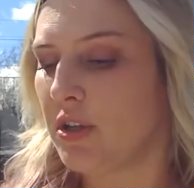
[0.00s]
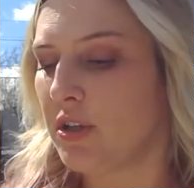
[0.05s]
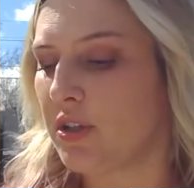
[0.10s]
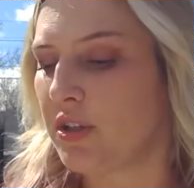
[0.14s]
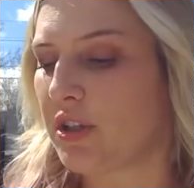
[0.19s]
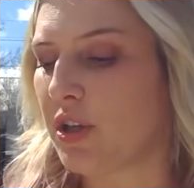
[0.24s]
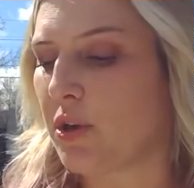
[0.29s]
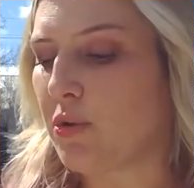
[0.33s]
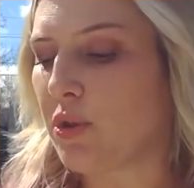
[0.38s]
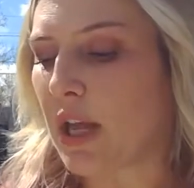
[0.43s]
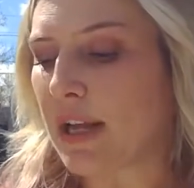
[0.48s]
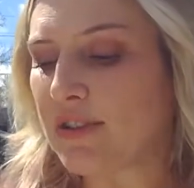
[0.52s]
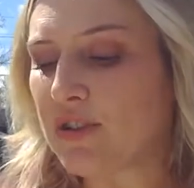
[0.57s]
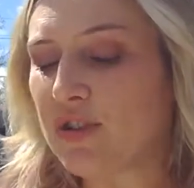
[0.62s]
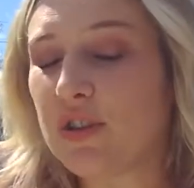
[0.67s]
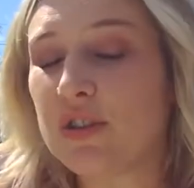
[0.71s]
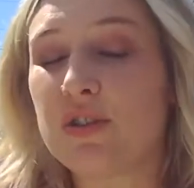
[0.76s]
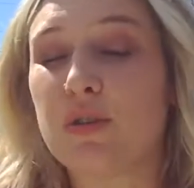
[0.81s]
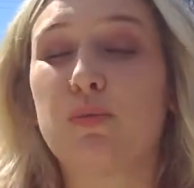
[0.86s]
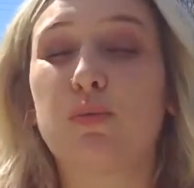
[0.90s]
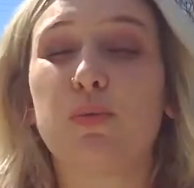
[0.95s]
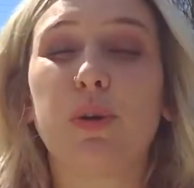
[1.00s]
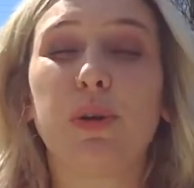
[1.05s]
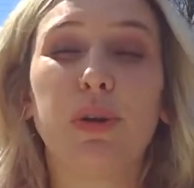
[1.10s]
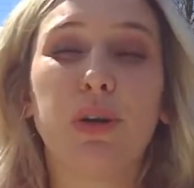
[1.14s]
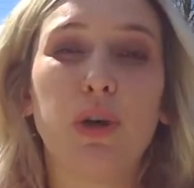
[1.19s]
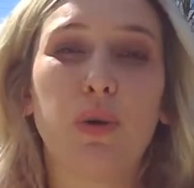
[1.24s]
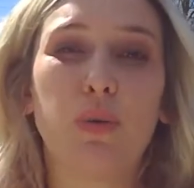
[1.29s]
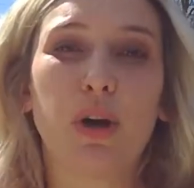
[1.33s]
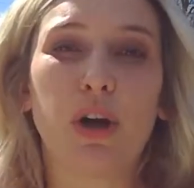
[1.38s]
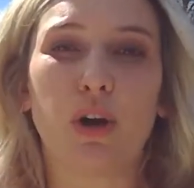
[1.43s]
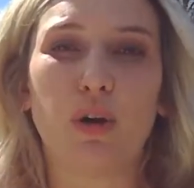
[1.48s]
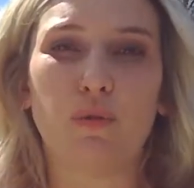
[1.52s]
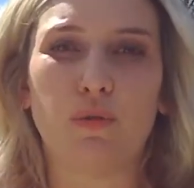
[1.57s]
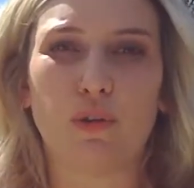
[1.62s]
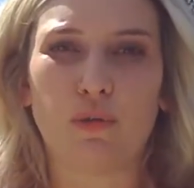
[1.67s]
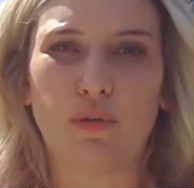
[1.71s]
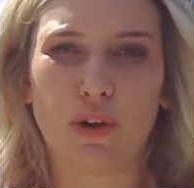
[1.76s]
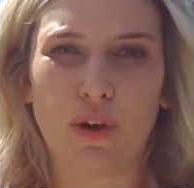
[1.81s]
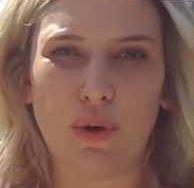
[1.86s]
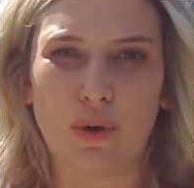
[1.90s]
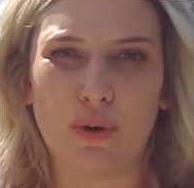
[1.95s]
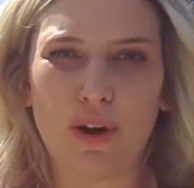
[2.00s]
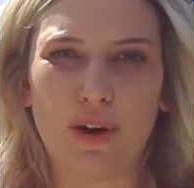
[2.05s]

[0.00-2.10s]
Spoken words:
So that's just a really quick overview.